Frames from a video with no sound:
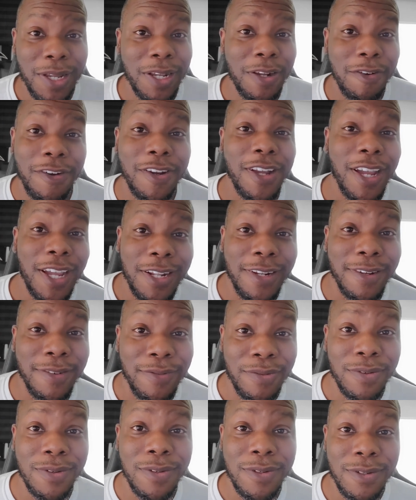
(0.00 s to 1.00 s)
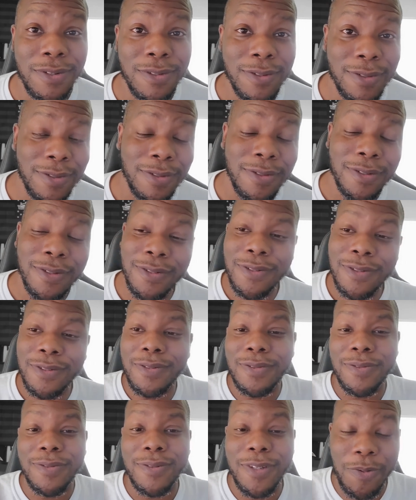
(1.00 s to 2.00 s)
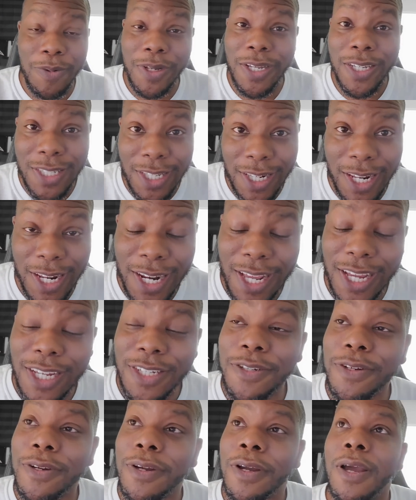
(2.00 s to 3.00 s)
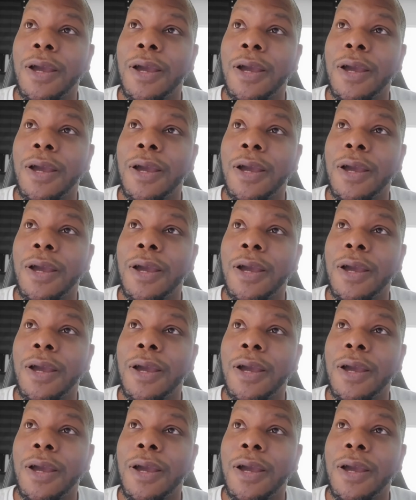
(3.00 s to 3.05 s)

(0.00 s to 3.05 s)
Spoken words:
creative. Because we didn't see that last year.